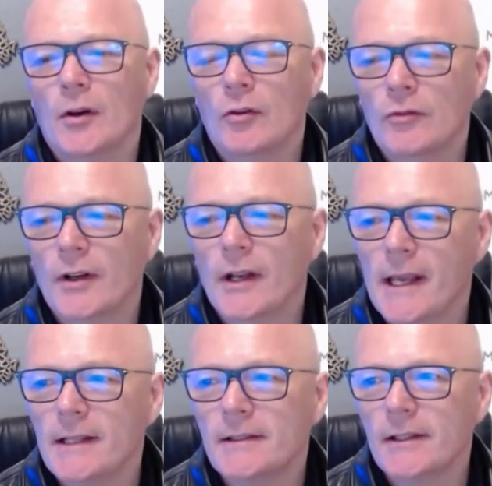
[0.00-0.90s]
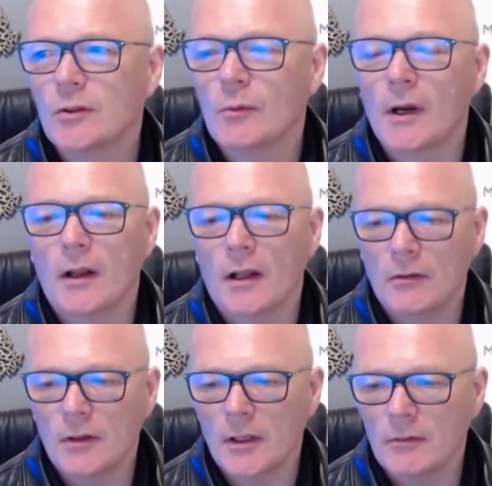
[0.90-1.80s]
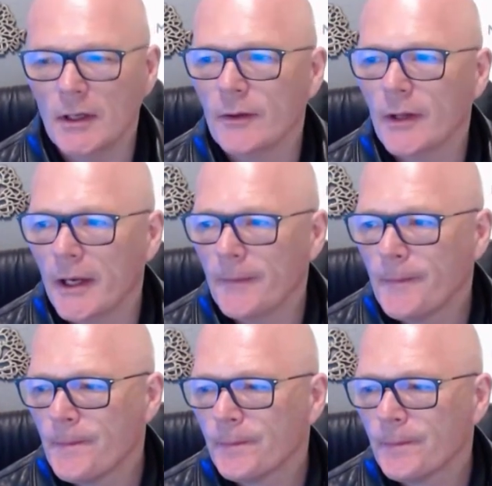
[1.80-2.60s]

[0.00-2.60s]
180 somewhere around there.